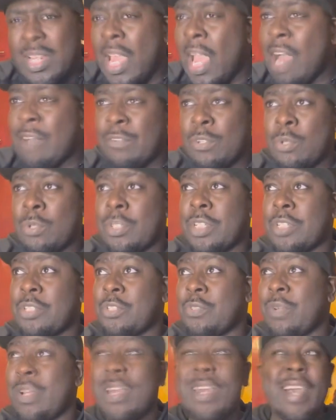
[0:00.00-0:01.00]
I haven't looked
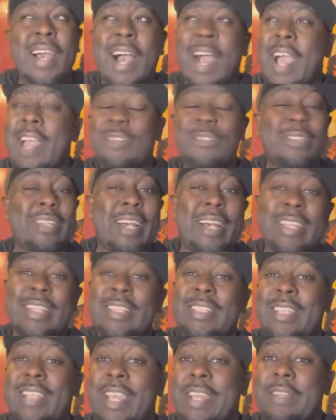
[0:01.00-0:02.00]
into it. I haven't looked
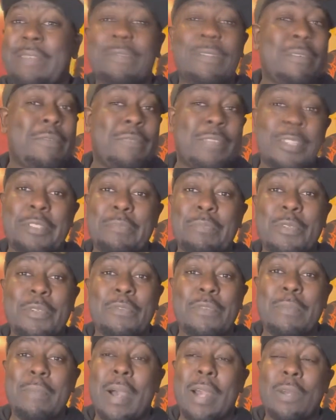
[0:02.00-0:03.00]
into anything for this
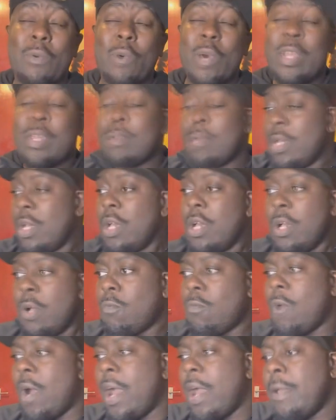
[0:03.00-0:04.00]
movie, by the way.
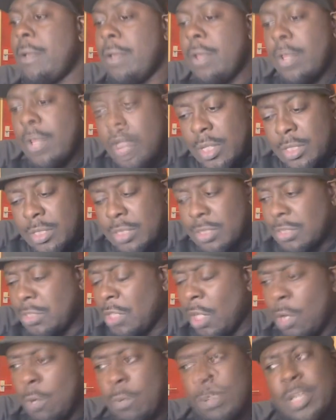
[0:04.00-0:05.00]
Right?
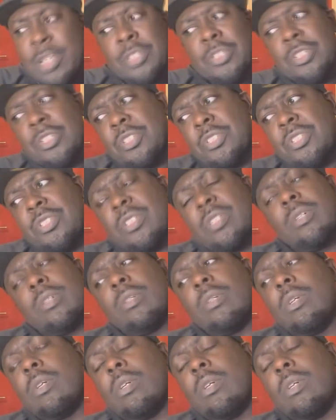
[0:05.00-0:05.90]
So, it's just,